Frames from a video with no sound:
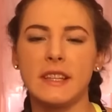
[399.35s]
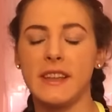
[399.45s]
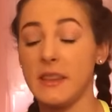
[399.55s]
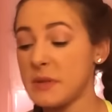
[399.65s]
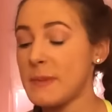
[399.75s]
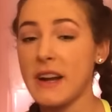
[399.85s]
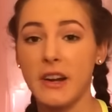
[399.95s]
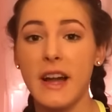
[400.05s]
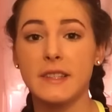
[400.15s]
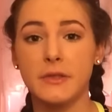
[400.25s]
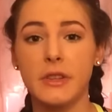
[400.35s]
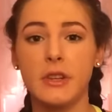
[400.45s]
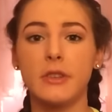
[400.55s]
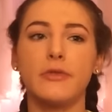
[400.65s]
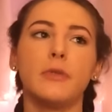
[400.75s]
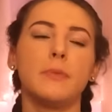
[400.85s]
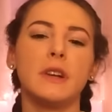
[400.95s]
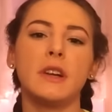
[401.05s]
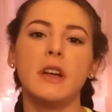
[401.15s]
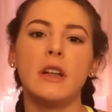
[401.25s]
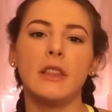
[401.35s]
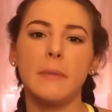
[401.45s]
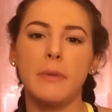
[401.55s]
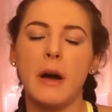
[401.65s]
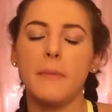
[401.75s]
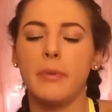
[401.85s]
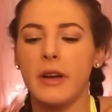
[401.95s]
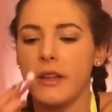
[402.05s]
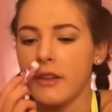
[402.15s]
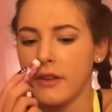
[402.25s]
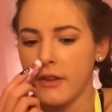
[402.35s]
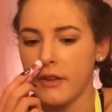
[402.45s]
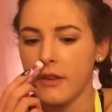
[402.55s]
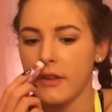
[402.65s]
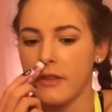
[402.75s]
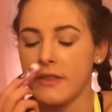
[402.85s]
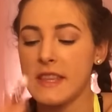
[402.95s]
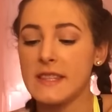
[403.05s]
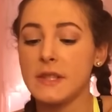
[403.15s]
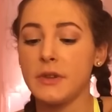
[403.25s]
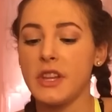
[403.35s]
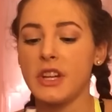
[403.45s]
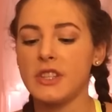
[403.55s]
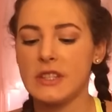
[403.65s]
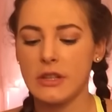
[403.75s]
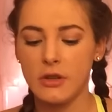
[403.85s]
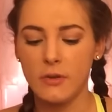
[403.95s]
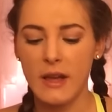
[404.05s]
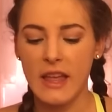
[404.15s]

Like Lip Smacker has a really good root beer lip balm, but this is really good too.